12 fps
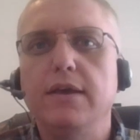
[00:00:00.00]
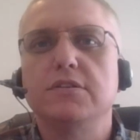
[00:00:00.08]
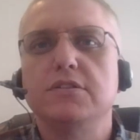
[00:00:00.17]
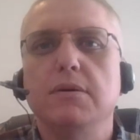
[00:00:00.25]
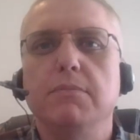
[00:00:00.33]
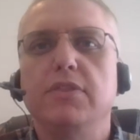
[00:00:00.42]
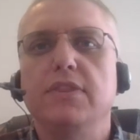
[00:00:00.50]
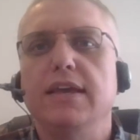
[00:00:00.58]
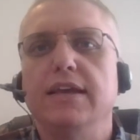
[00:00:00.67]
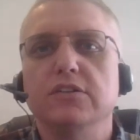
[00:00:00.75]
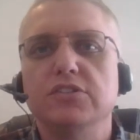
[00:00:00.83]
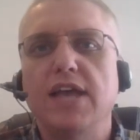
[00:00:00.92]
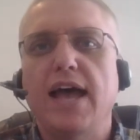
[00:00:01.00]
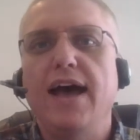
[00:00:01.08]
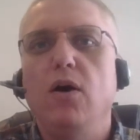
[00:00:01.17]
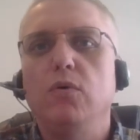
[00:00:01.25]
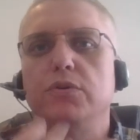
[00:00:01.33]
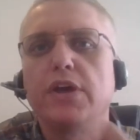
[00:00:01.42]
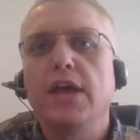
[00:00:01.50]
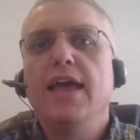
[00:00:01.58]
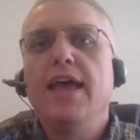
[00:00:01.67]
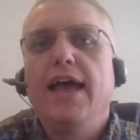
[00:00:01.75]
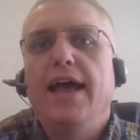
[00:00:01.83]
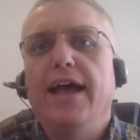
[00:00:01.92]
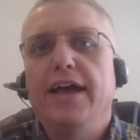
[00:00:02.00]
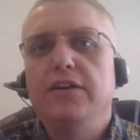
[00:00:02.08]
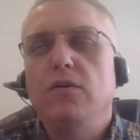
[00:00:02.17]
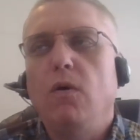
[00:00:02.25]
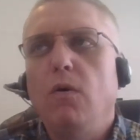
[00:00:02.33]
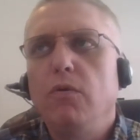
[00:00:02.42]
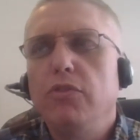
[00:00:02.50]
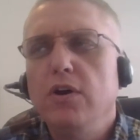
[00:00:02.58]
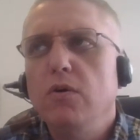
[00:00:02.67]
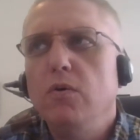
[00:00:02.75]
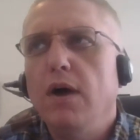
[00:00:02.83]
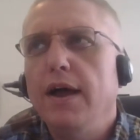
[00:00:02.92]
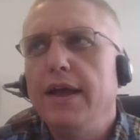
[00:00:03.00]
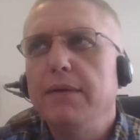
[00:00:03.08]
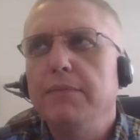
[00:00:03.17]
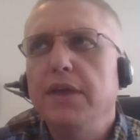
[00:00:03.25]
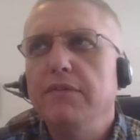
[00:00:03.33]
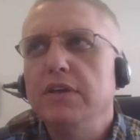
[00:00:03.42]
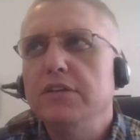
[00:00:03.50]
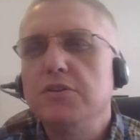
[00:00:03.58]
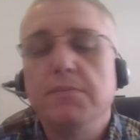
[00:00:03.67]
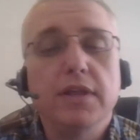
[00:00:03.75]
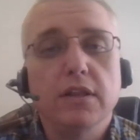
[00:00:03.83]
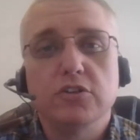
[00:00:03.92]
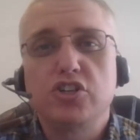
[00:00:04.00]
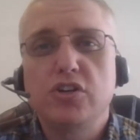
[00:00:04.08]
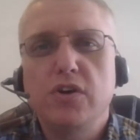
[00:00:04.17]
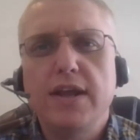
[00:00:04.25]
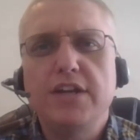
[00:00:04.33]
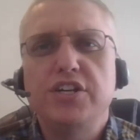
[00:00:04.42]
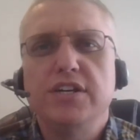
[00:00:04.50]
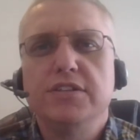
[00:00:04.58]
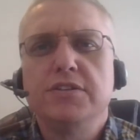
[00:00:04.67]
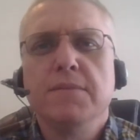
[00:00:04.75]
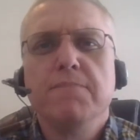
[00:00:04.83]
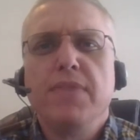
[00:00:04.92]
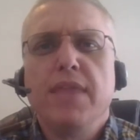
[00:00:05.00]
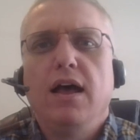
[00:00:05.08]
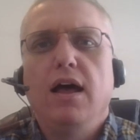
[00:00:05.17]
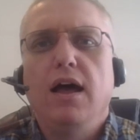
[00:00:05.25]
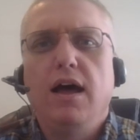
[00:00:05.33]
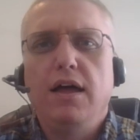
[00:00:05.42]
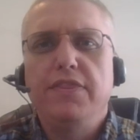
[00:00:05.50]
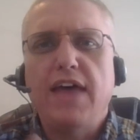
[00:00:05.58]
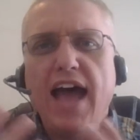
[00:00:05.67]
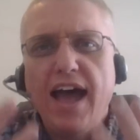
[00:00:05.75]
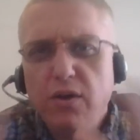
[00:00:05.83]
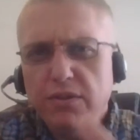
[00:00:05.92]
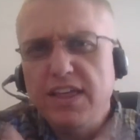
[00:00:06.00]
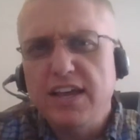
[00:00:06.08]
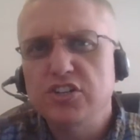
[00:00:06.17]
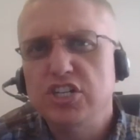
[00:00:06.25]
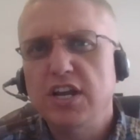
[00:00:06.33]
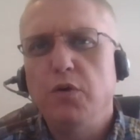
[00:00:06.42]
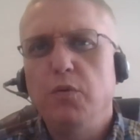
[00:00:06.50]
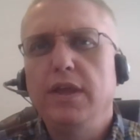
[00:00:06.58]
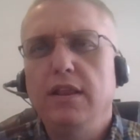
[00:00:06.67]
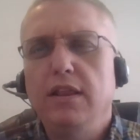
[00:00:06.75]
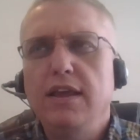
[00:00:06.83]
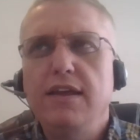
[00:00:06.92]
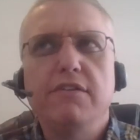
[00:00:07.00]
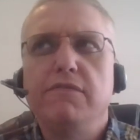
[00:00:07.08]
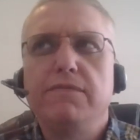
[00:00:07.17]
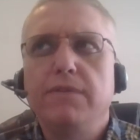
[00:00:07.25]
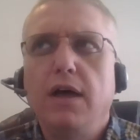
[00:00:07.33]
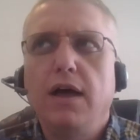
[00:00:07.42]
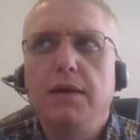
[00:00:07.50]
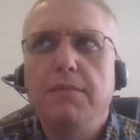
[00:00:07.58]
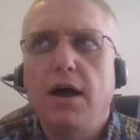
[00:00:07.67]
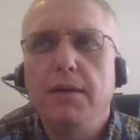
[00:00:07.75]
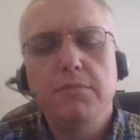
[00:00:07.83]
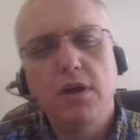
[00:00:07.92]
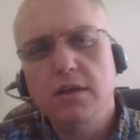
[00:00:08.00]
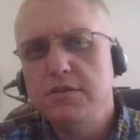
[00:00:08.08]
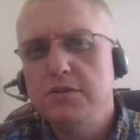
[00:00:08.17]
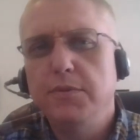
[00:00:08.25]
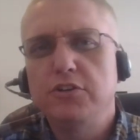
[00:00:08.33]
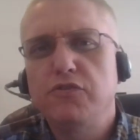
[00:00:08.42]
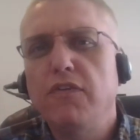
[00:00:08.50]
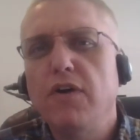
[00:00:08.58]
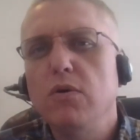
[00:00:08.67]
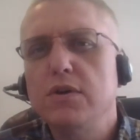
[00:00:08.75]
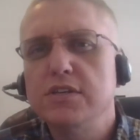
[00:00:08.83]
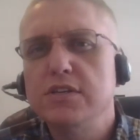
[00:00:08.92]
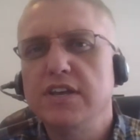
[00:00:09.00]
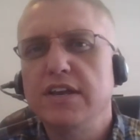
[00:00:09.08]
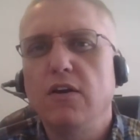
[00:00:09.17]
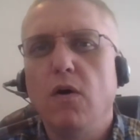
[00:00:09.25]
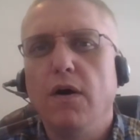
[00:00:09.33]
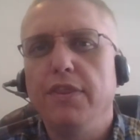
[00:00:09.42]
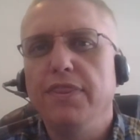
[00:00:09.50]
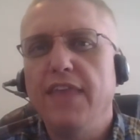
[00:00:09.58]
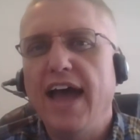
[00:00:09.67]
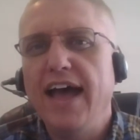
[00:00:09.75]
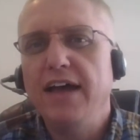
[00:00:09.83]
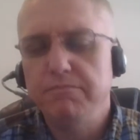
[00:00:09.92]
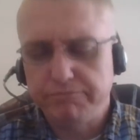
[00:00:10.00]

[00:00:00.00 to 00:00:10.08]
some things out, and although I am giving some illustrations, the "how then shall we live," I'm not so much focusing on that,